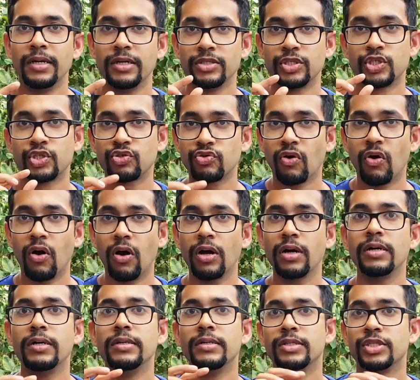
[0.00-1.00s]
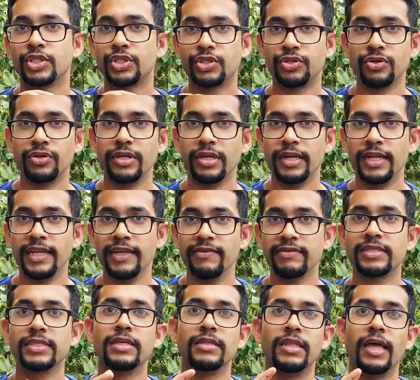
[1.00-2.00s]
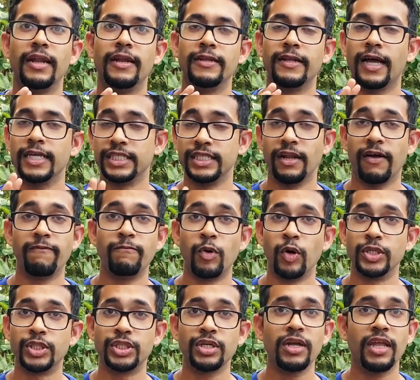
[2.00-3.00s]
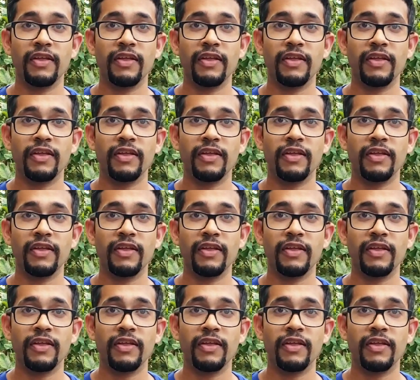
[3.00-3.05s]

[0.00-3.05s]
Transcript: strong, sturdy leaves, then it has enough moisture.